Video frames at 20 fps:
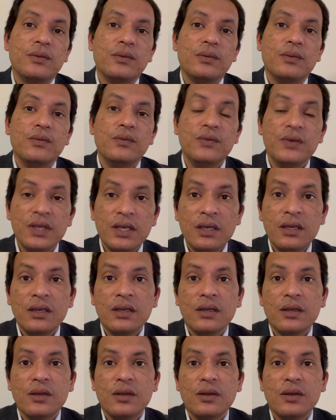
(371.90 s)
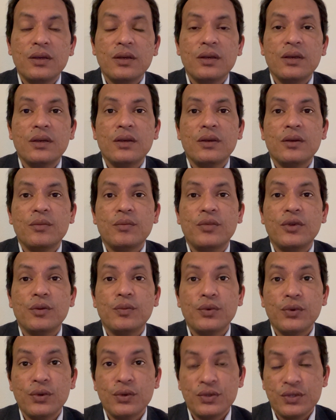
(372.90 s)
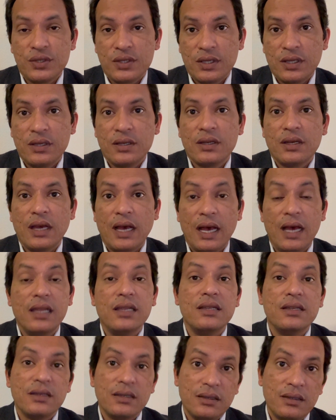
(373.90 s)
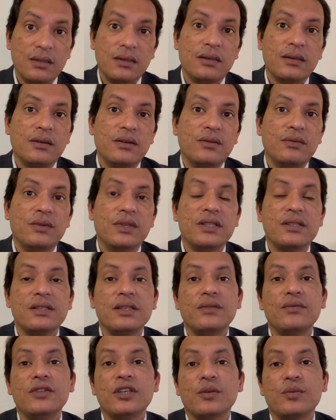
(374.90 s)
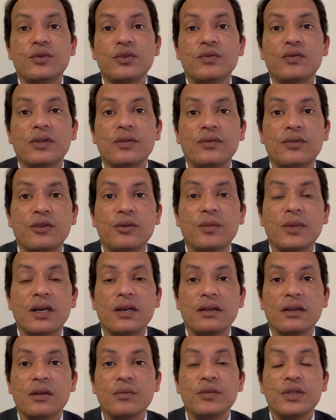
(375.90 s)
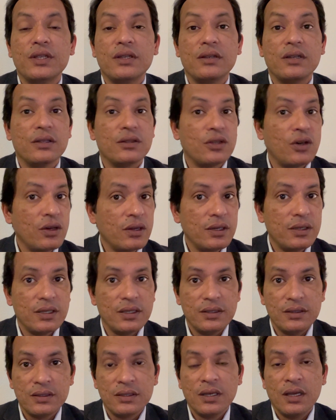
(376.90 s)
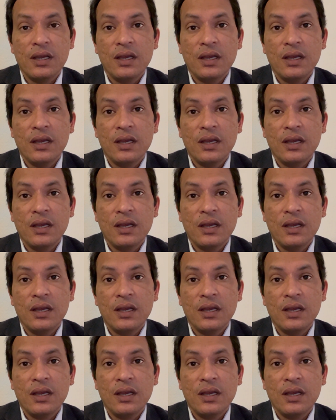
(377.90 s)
we proposed and we received the approval from our competent authorities